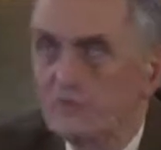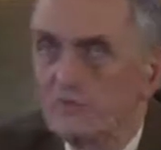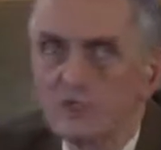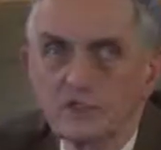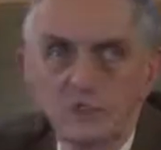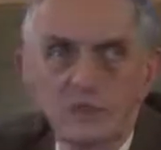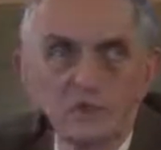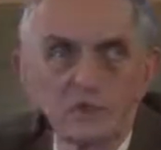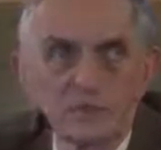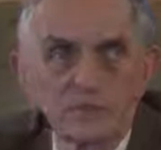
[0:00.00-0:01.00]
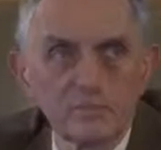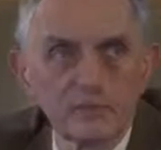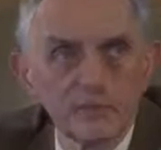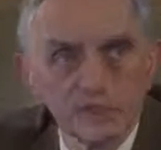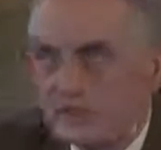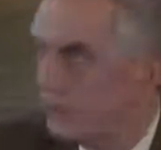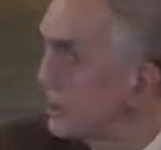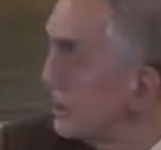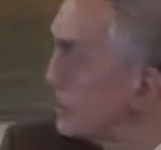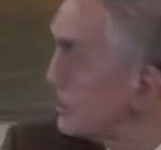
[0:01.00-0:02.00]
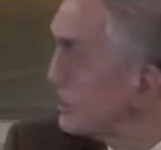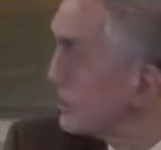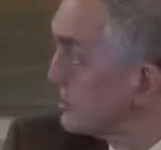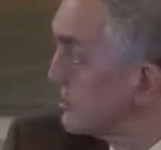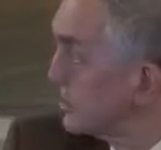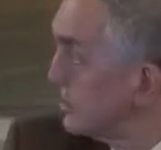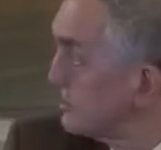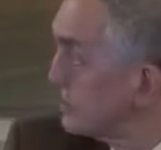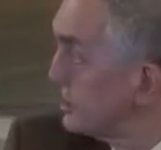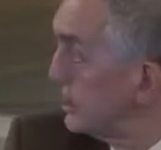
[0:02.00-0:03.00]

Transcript: what Jean-Claude Paris describes